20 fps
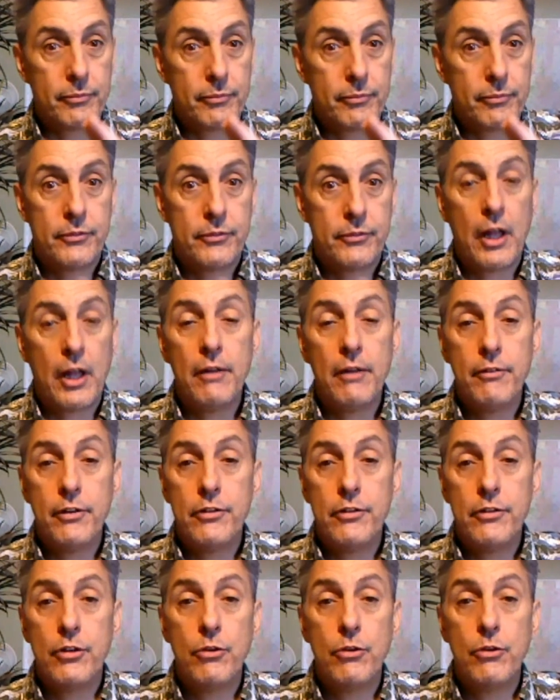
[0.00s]

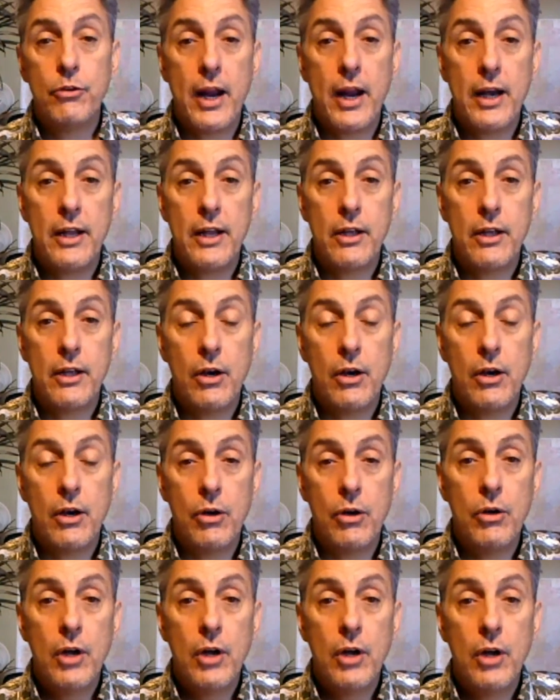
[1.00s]
television,
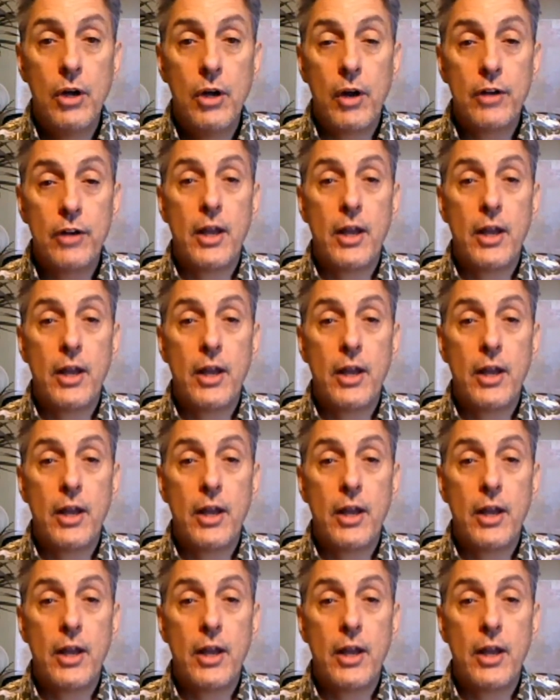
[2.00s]
radio, right?